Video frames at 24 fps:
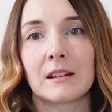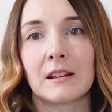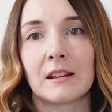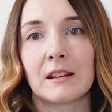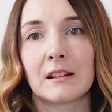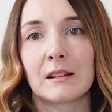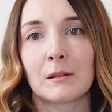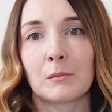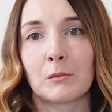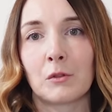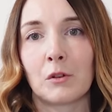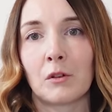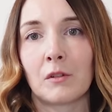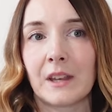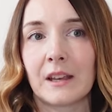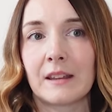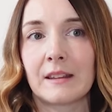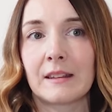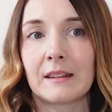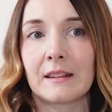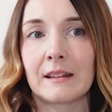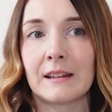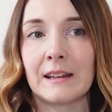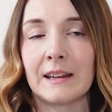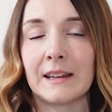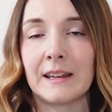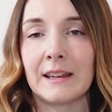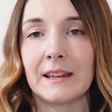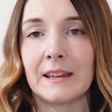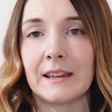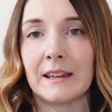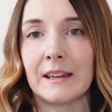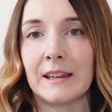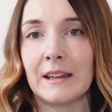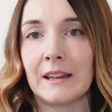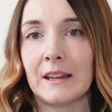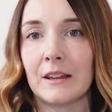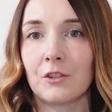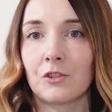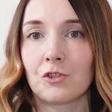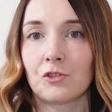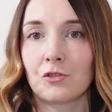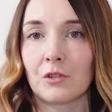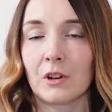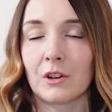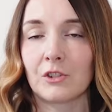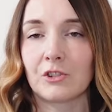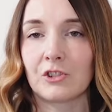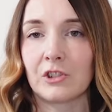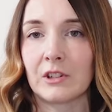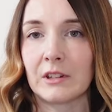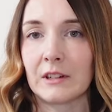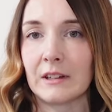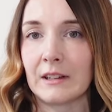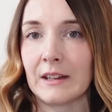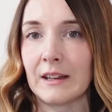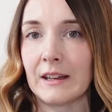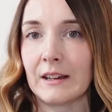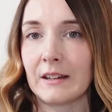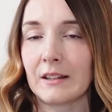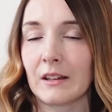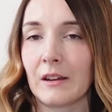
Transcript: It's more slinky, structured knit.